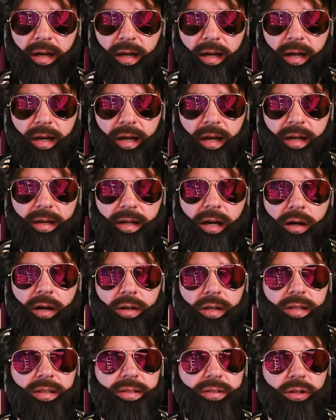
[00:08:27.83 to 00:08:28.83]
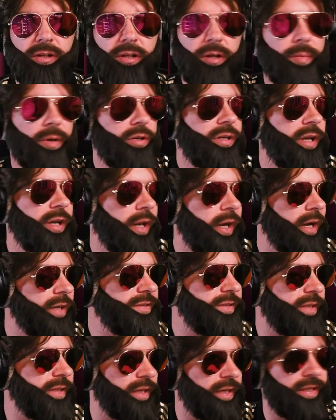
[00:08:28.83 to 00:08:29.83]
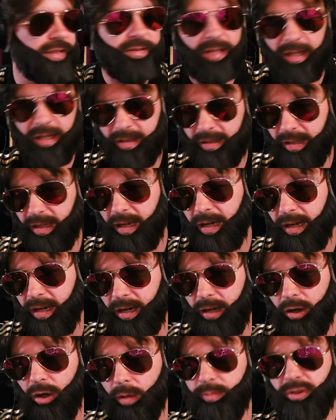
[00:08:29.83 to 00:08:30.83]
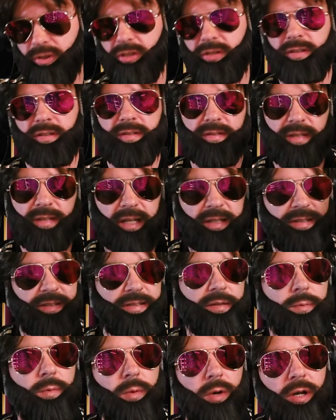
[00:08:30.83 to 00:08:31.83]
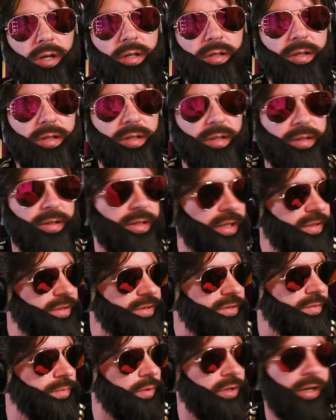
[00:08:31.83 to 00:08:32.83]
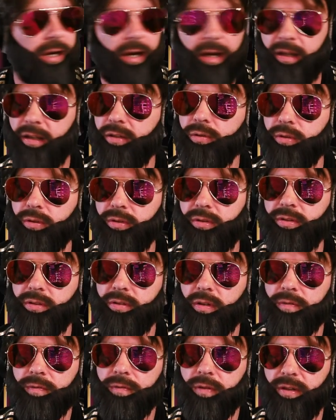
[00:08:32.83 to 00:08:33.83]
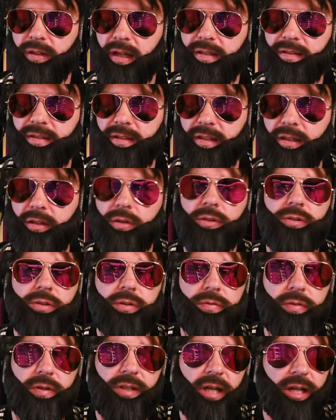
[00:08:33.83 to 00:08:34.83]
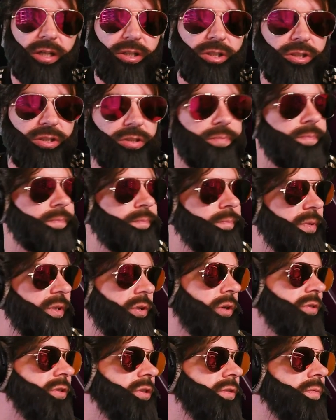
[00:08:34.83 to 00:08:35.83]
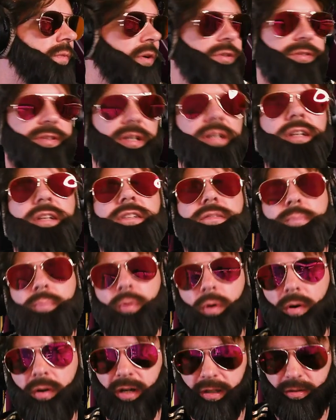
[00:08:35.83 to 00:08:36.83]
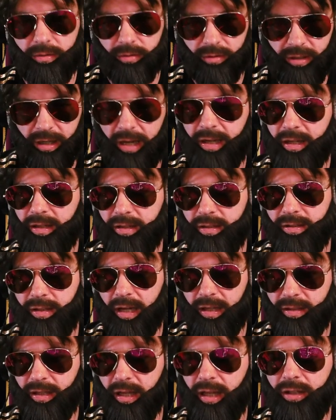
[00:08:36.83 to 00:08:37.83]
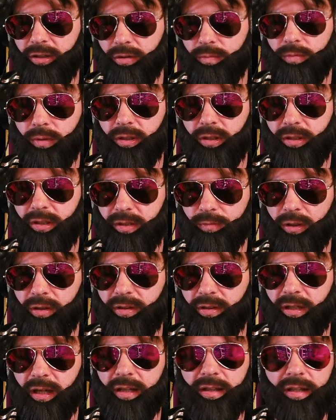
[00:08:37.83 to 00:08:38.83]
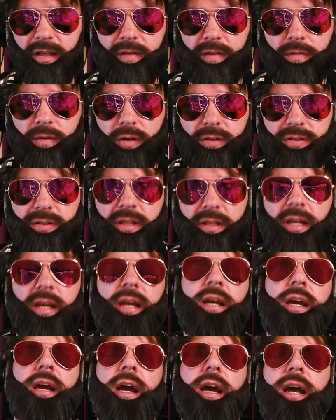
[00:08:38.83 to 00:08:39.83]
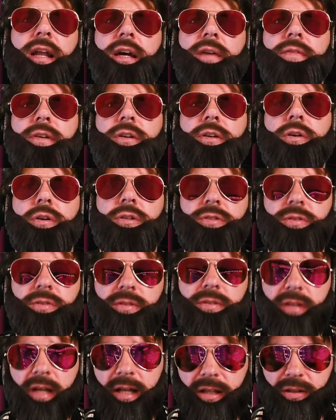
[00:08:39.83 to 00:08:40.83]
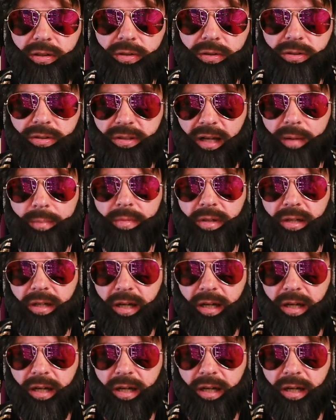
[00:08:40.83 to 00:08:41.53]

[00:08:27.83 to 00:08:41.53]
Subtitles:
And now let's talk about class skills and their options. That's the one I used for testing, also for dungeon, because it was the least boring, okay? And I tell you what the idea was, and I will also tell you some